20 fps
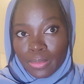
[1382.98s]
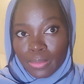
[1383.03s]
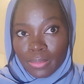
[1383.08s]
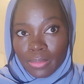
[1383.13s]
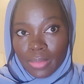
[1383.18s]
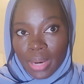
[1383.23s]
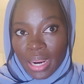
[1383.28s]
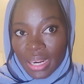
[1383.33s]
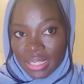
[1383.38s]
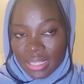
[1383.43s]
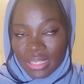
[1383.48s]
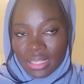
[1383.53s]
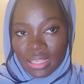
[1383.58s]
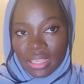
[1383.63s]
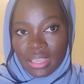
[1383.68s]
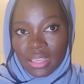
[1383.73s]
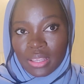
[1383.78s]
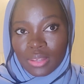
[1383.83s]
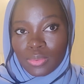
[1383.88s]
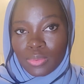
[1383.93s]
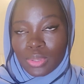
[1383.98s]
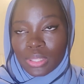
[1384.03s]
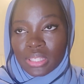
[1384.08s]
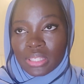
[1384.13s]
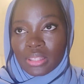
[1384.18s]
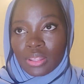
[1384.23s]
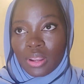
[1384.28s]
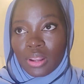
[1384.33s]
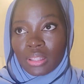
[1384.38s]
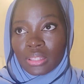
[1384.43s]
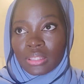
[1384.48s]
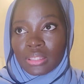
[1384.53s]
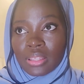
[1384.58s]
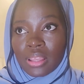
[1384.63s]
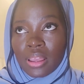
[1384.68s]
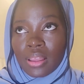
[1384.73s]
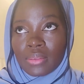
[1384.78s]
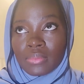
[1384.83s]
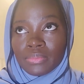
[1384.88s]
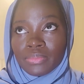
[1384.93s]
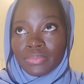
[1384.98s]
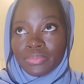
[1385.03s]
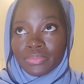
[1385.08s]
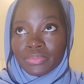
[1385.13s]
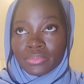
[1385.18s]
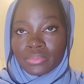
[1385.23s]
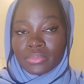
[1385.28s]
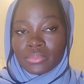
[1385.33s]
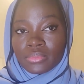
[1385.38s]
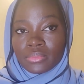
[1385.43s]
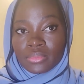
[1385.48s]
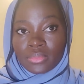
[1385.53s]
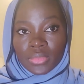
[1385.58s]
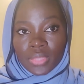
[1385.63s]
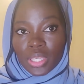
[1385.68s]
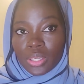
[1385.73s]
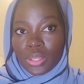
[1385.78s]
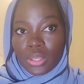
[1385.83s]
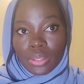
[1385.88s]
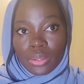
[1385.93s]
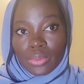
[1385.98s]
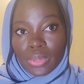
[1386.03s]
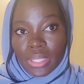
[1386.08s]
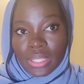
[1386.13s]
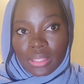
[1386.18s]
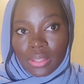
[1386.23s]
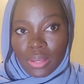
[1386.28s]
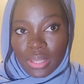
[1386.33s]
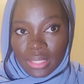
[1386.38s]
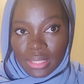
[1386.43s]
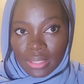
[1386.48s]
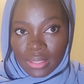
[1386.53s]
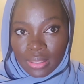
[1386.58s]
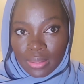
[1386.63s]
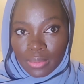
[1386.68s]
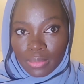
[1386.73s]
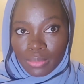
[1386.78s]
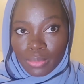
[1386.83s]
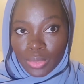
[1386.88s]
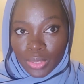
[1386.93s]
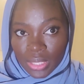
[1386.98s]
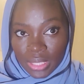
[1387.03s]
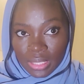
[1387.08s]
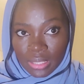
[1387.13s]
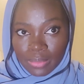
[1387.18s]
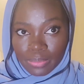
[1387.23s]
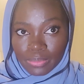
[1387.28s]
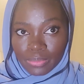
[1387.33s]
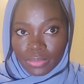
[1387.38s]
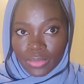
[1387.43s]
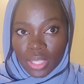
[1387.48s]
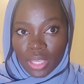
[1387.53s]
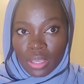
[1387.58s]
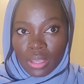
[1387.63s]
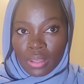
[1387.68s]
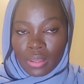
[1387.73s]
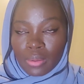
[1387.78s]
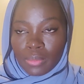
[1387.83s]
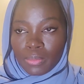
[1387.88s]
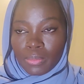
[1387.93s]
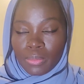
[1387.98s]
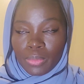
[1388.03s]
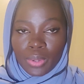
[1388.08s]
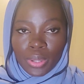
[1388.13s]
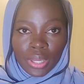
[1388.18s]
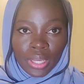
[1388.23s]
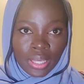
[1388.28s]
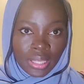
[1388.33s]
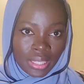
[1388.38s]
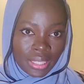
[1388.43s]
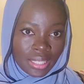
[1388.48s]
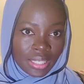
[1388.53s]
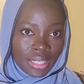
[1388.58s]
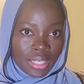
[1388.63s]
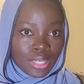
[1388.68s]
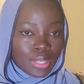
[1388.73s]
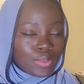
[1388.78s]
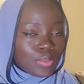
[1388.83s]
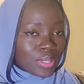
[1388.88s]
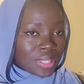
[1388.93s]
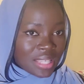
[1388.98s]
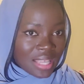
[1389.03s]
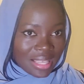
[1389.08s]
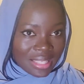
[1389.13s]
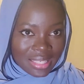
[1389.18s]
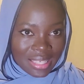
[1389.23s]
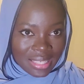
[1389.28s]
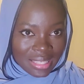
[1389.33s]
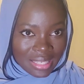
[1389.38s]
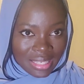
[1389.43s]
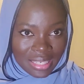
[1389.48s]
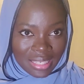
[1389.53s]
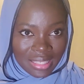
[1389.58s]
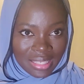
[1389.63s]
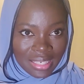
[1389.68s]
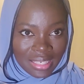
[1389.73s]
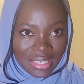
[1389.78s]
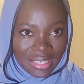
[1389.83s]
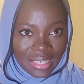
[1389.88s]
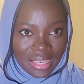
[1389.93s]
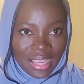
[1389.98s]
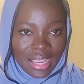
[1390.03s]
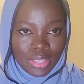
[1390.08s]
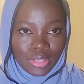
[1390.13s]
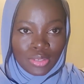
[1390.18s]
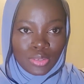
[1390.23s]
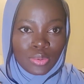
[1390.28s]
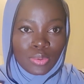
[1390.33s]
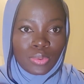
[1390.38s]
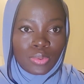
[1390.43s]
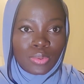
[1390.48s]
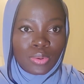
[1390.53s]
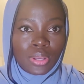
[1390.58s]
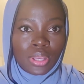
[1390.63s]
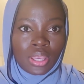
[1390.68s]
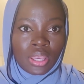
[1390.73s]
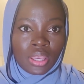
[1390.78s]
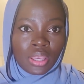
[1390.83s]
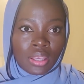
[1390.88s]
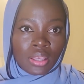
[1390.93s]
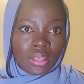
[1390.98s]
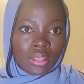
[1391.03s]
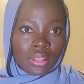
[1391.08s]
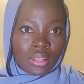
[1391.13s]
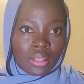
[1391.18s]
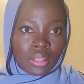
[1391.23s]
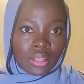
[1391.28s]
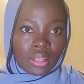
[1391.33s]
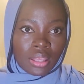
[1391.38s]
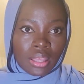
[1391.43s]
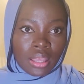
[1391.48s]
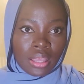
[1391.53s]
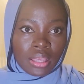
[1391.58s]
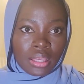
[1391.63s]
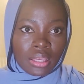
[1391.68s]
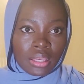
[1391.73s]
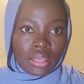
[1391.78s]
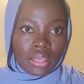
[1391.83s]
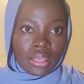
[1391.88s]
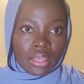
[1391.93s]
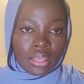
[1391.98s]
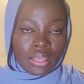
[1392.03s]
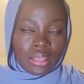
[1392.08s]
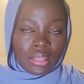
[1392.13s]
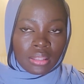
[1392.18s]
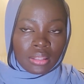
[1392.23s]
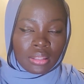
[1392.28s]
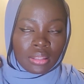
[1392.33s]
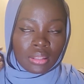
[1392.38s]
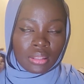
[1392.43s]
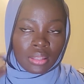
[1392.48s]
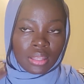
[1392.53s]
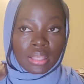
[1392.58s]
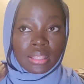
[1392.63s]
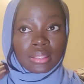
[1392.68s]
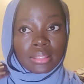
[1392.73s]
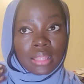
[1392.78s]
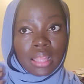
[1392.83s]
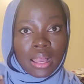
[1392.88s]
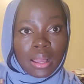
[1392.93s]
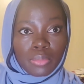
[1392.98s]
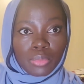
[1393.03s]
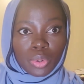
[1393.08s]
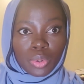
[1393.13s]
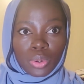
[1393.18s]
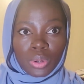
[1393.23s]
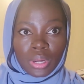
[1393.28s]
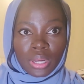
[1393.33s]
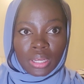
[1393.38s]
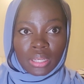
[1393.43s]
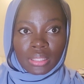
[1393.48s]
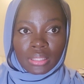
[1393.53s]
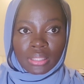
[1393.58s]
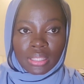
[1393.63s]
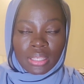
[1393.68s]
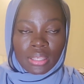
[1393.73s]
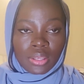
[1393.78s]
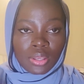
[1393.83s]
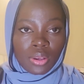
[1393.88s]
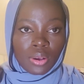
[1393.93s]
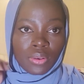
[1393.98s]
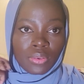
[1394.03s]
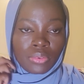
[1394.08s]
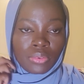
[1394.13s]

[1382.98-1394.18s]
Martin King was not he was not Muslim, but he was assassinated. And you know, in Islam or the